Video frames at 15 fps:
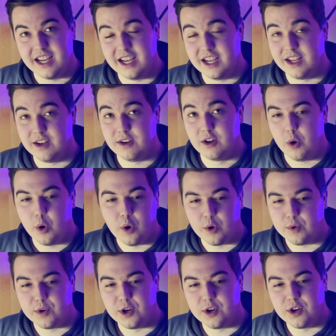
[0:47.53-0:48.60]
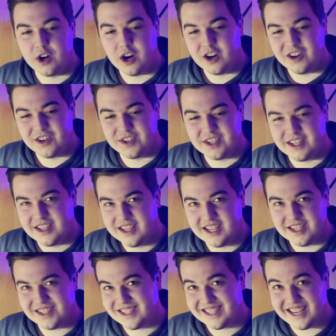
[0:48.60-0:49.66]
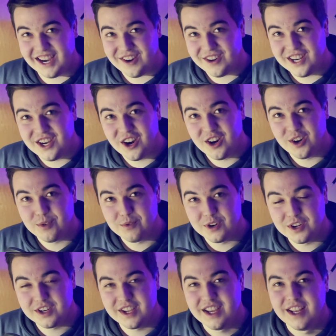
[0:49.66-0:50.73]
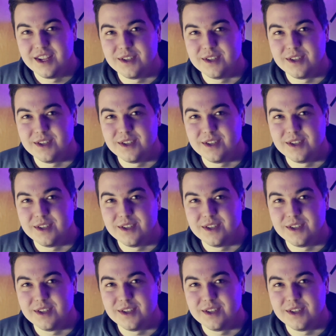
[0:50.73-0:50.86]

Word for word: in horror art, like scary artwork.